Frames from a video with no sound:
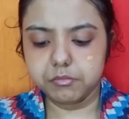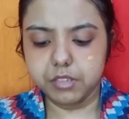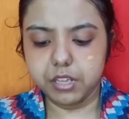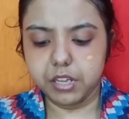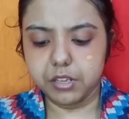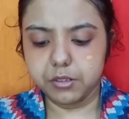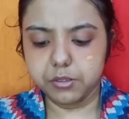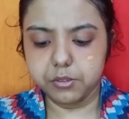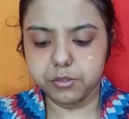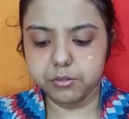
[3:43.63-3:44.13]
I
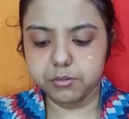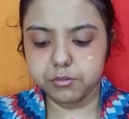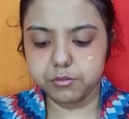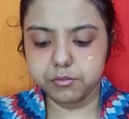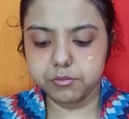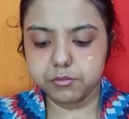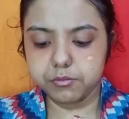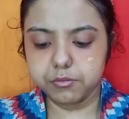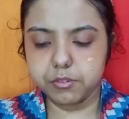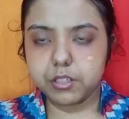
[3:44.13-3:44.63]
don't know,
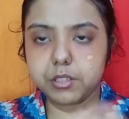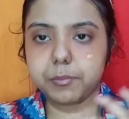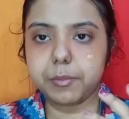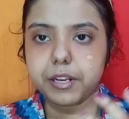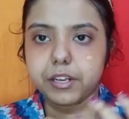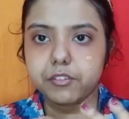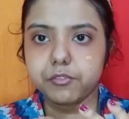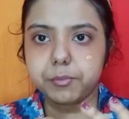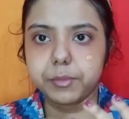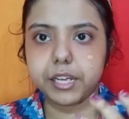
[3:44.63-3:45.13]
on the
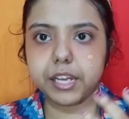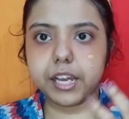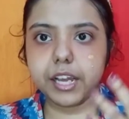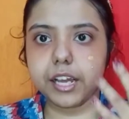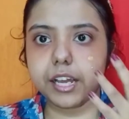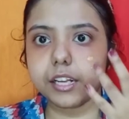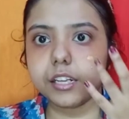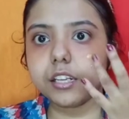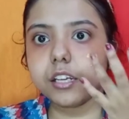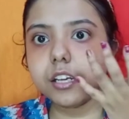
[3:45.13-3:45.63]
back of my
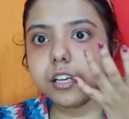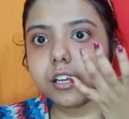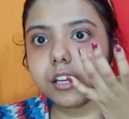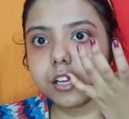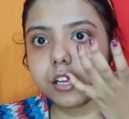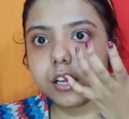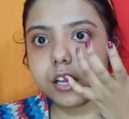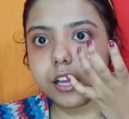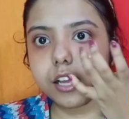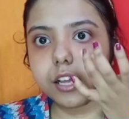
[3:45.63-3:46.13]
hand,
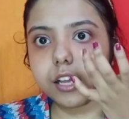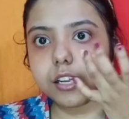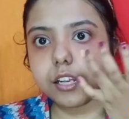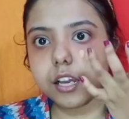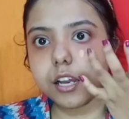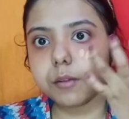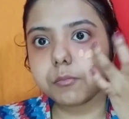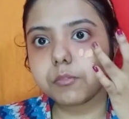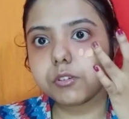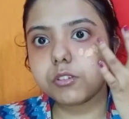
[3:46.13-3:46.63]
and
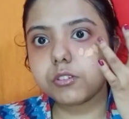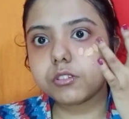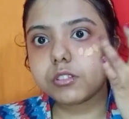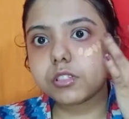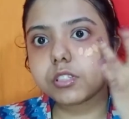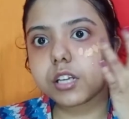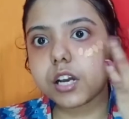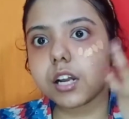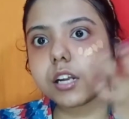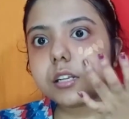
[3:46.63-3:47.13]
yeah, I'm going to
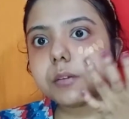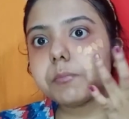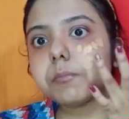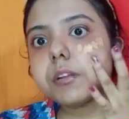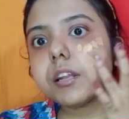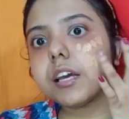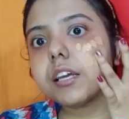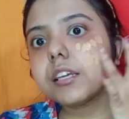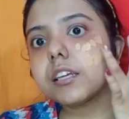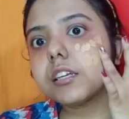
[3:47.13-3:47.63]
start
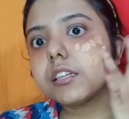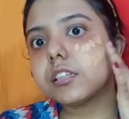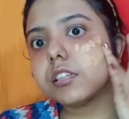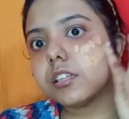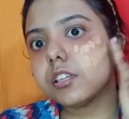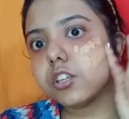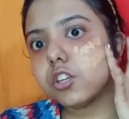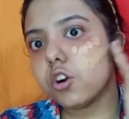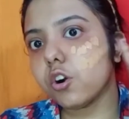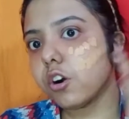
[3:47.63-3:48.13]
applying it
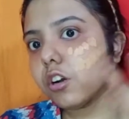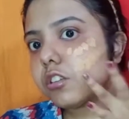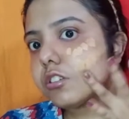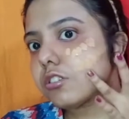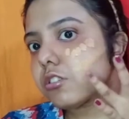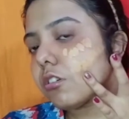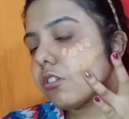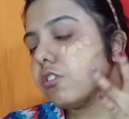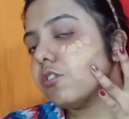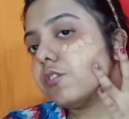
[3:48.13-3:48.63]
in dots
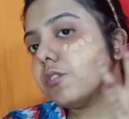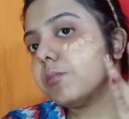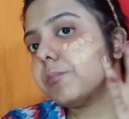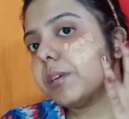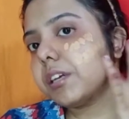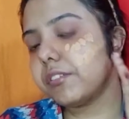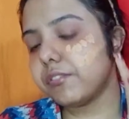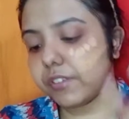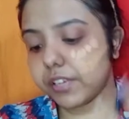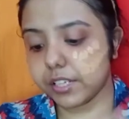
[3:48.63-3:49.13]
all over
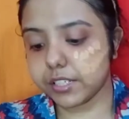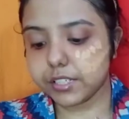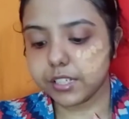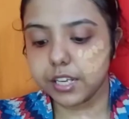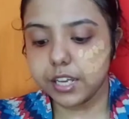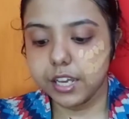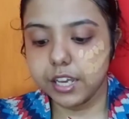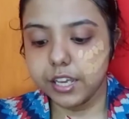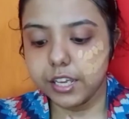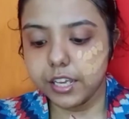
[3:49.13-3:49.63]
my face.
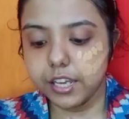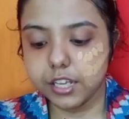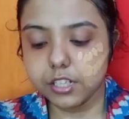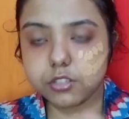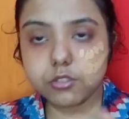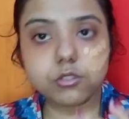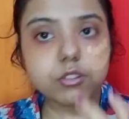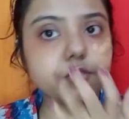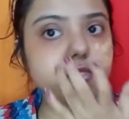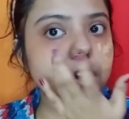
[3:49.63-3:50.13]
Yeah,
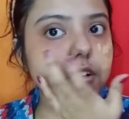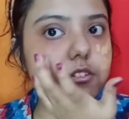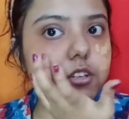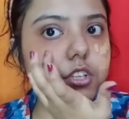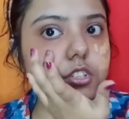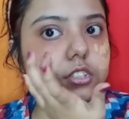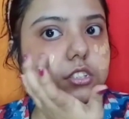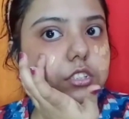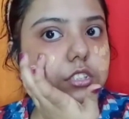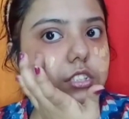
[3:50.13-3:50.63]
so the
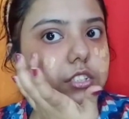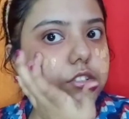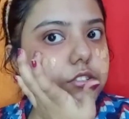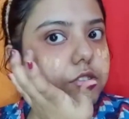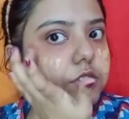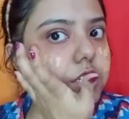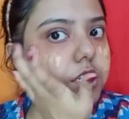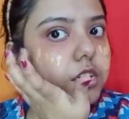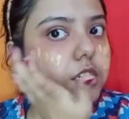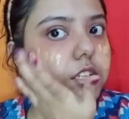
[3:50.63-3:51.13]
foundation is
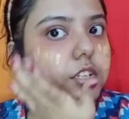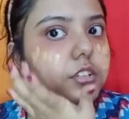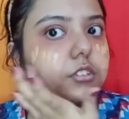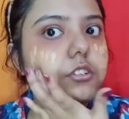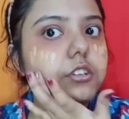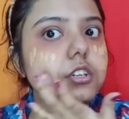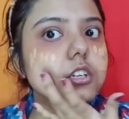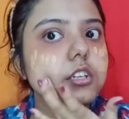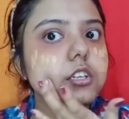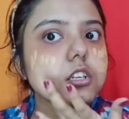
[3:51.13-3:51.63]

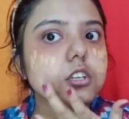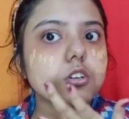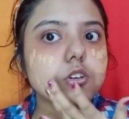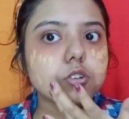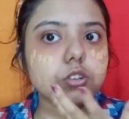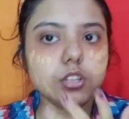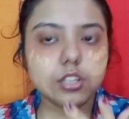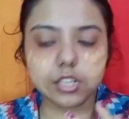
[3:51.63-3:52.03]
really good.